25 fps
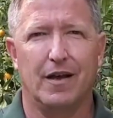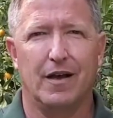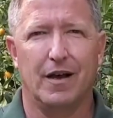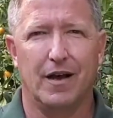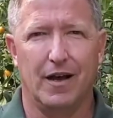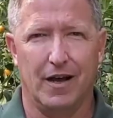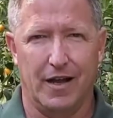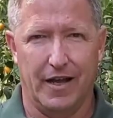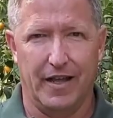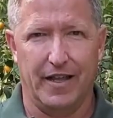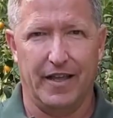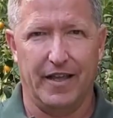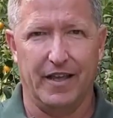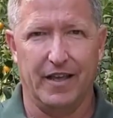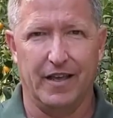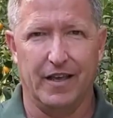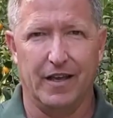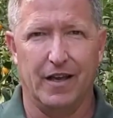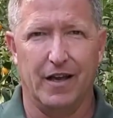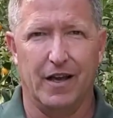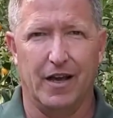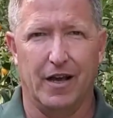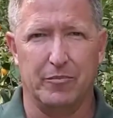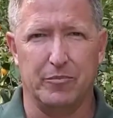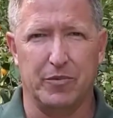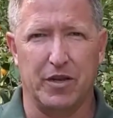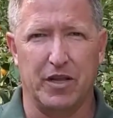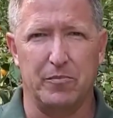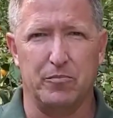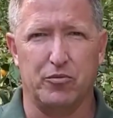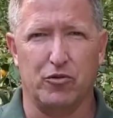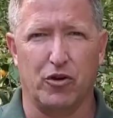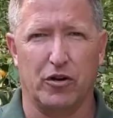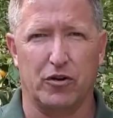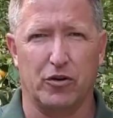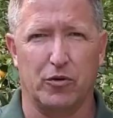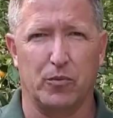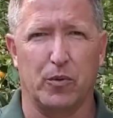Hi, I'm Nate
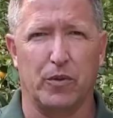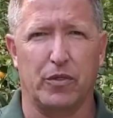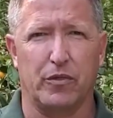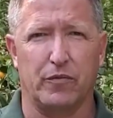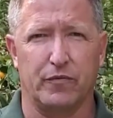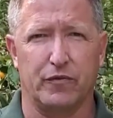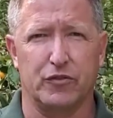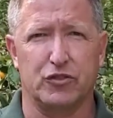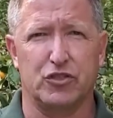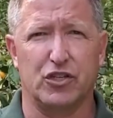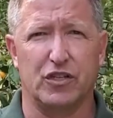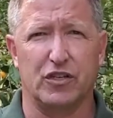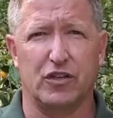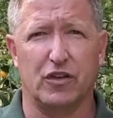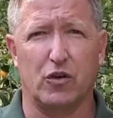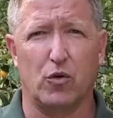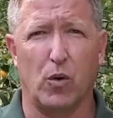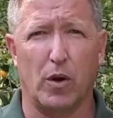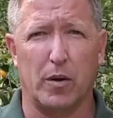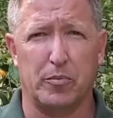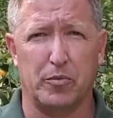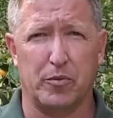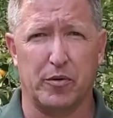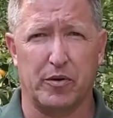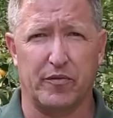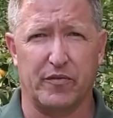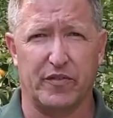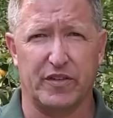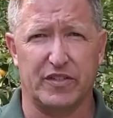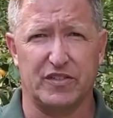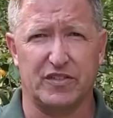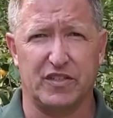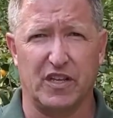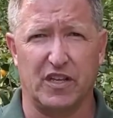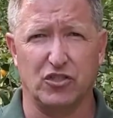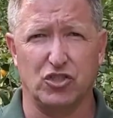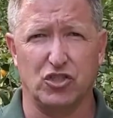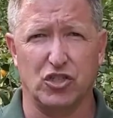Bronner with the Virginia Cooperative
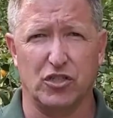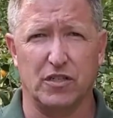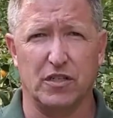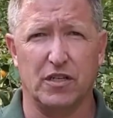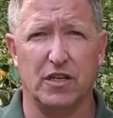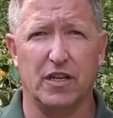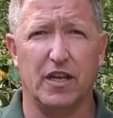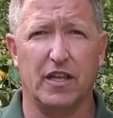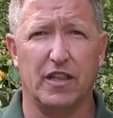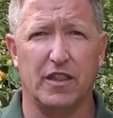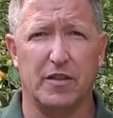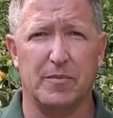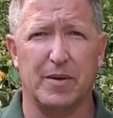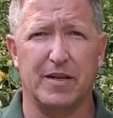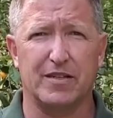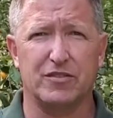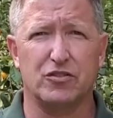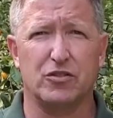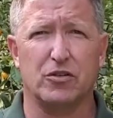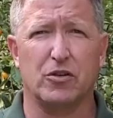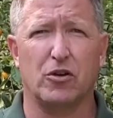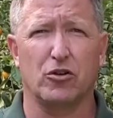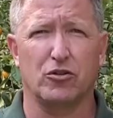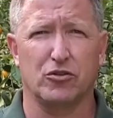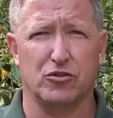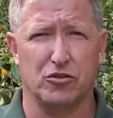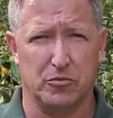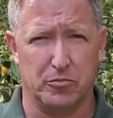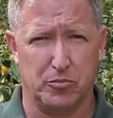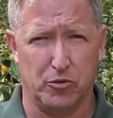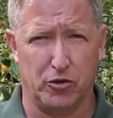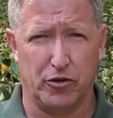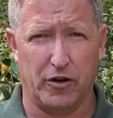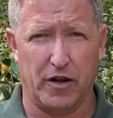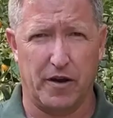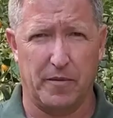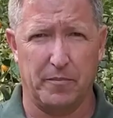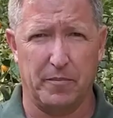Extension and the Master Gardener
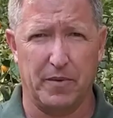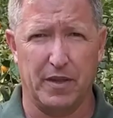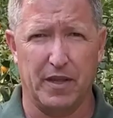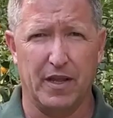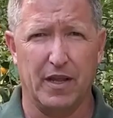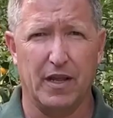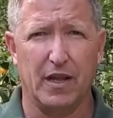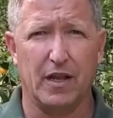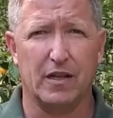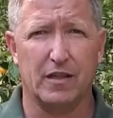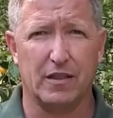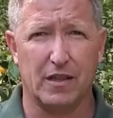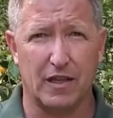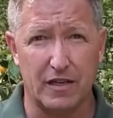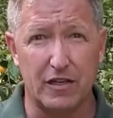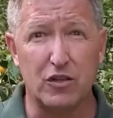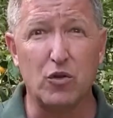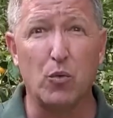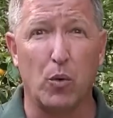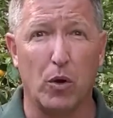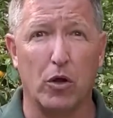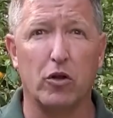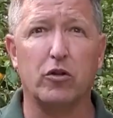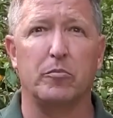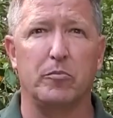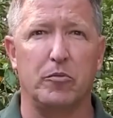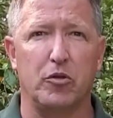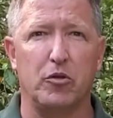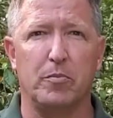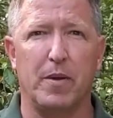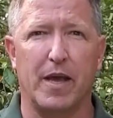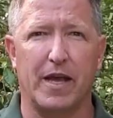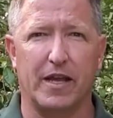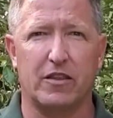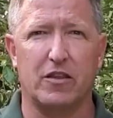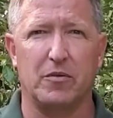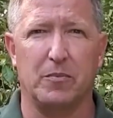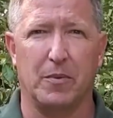Program, and I'd like to welcome you
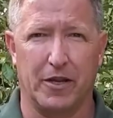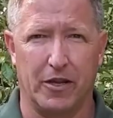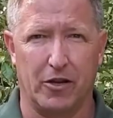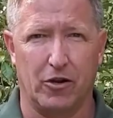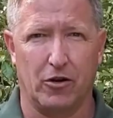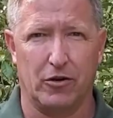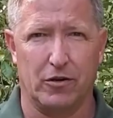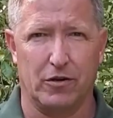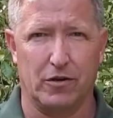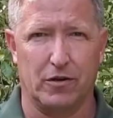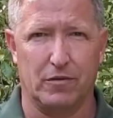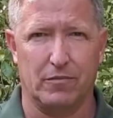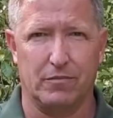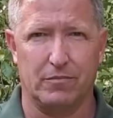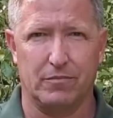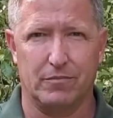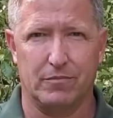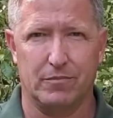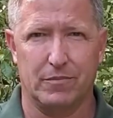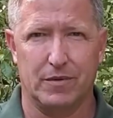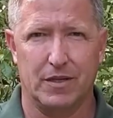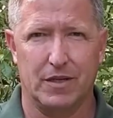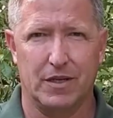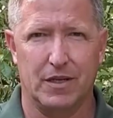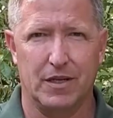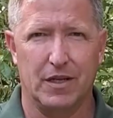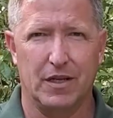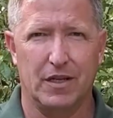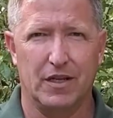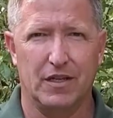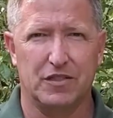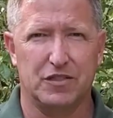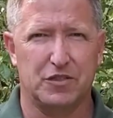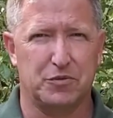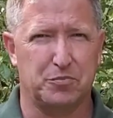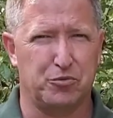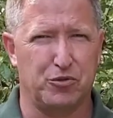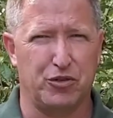back to my garden.
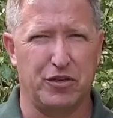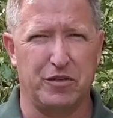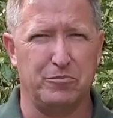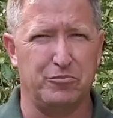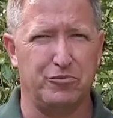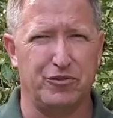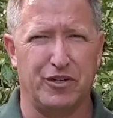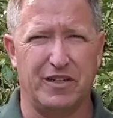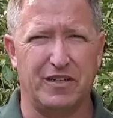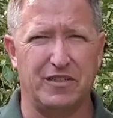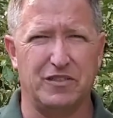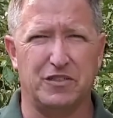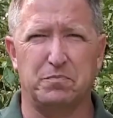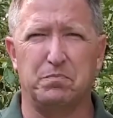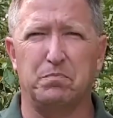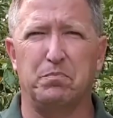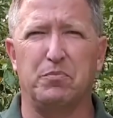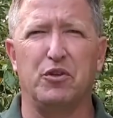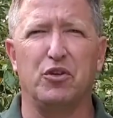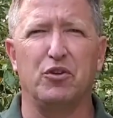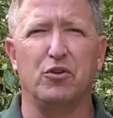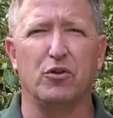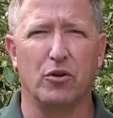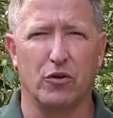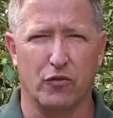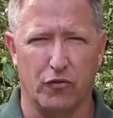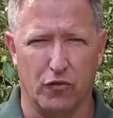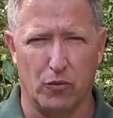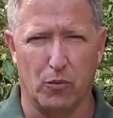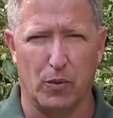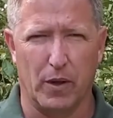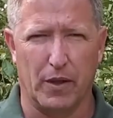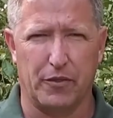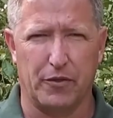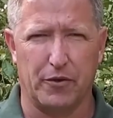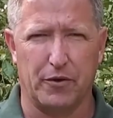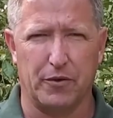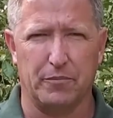Spring brings beautiful
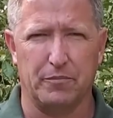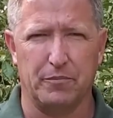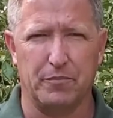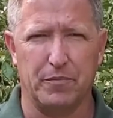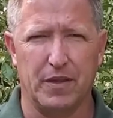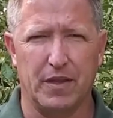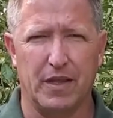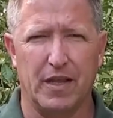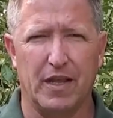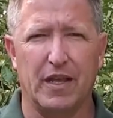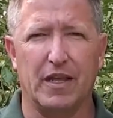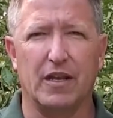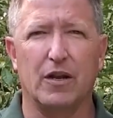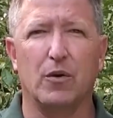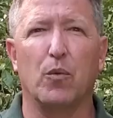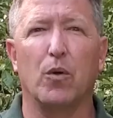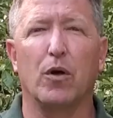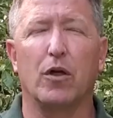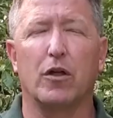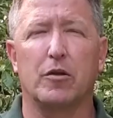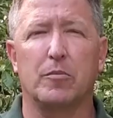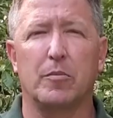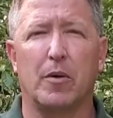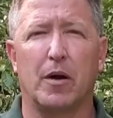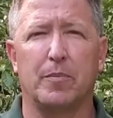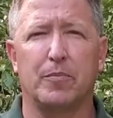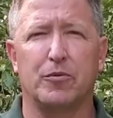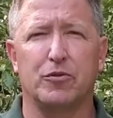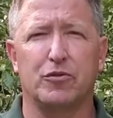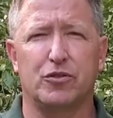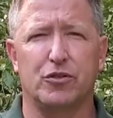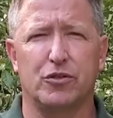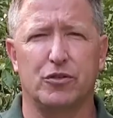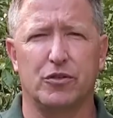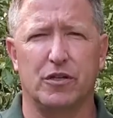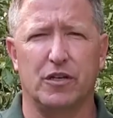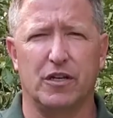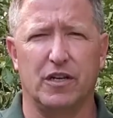weather and a welcome
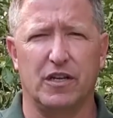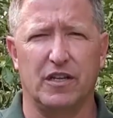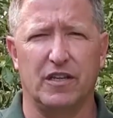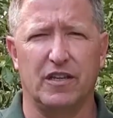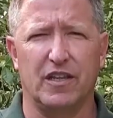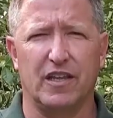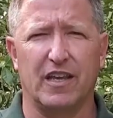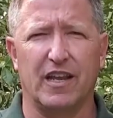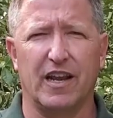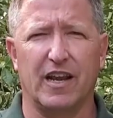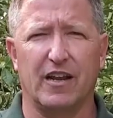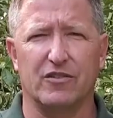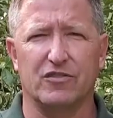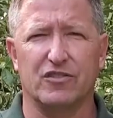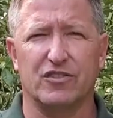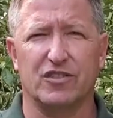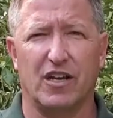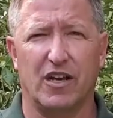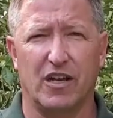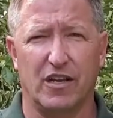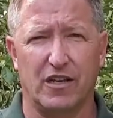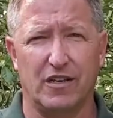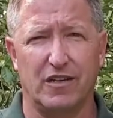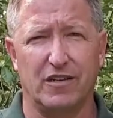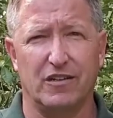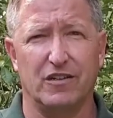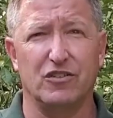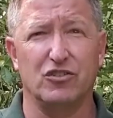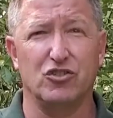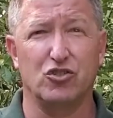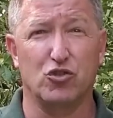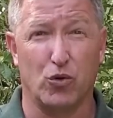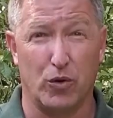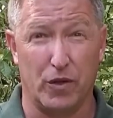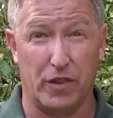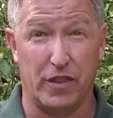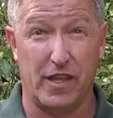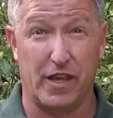opportunity to get outside and
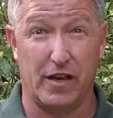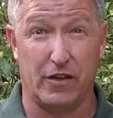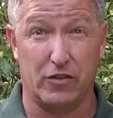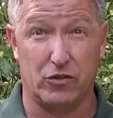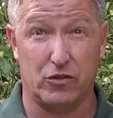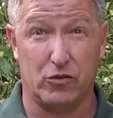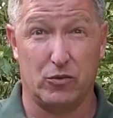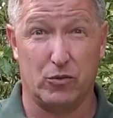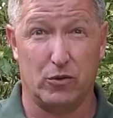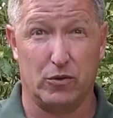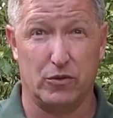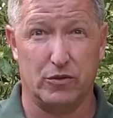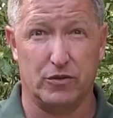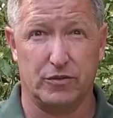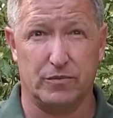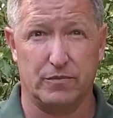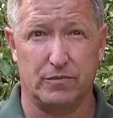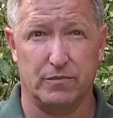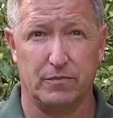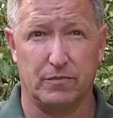enjoy the outdoors.